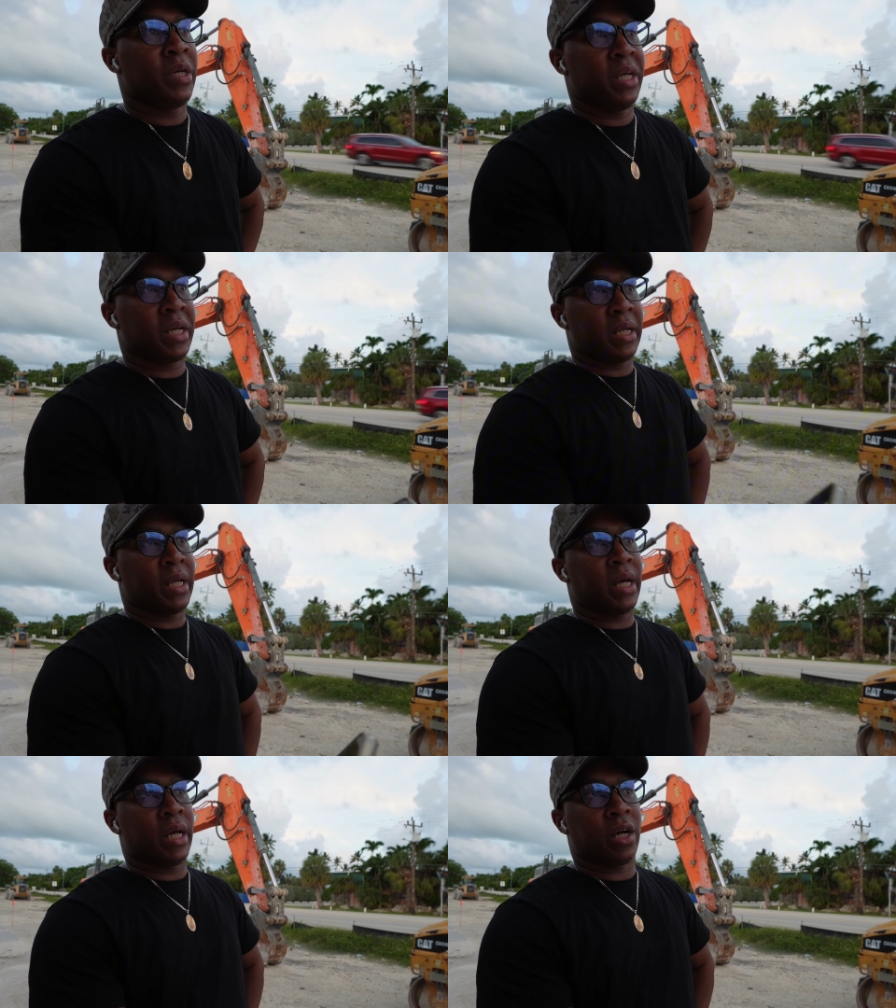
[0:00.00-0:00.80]
week and
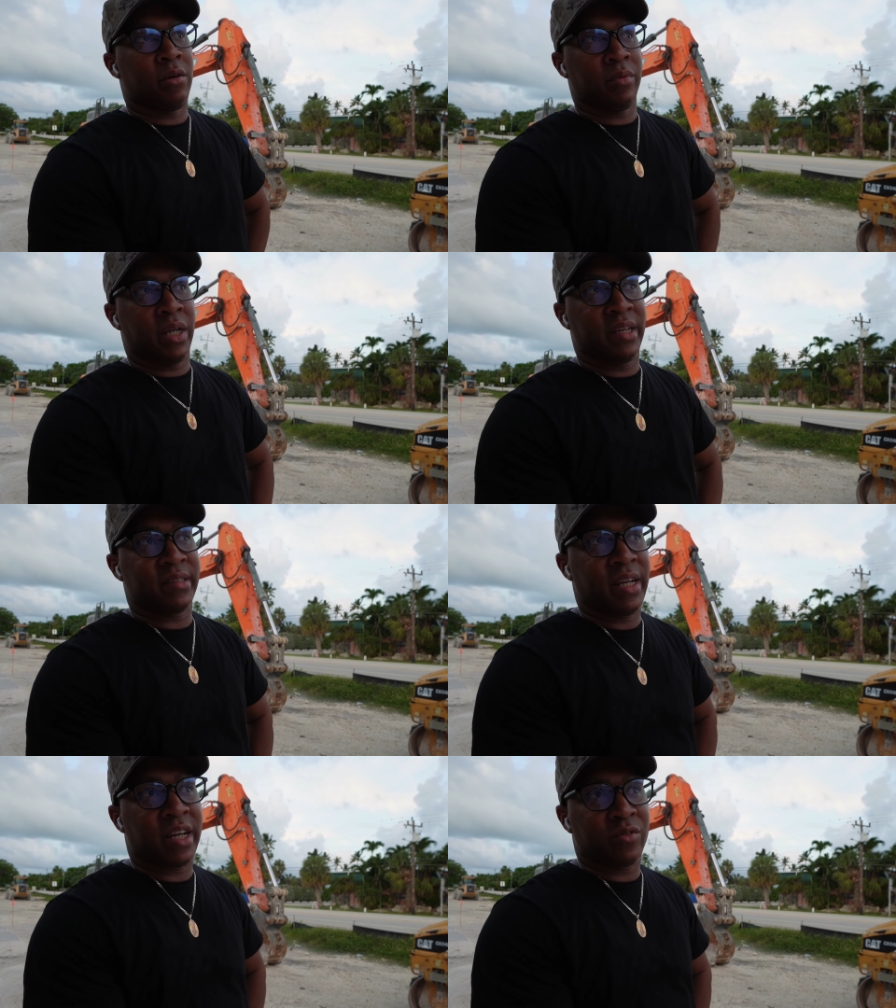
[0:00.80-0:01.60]
then a couple days
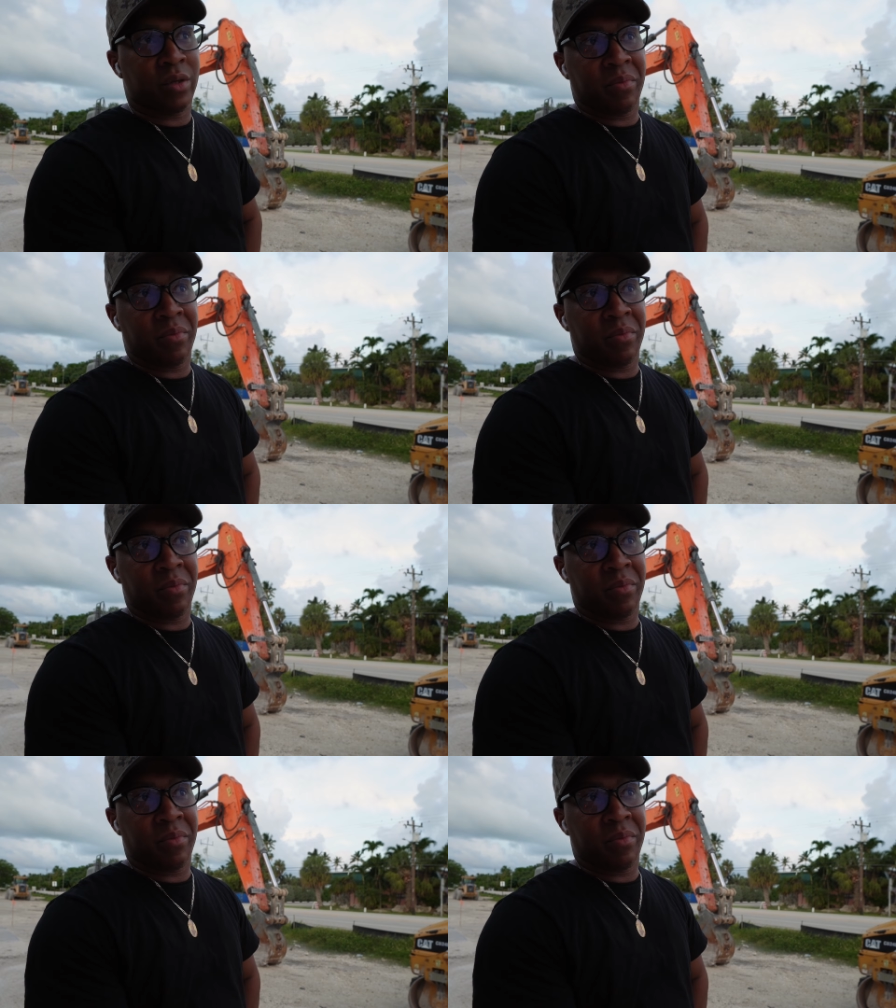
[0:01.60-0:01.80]
the next week,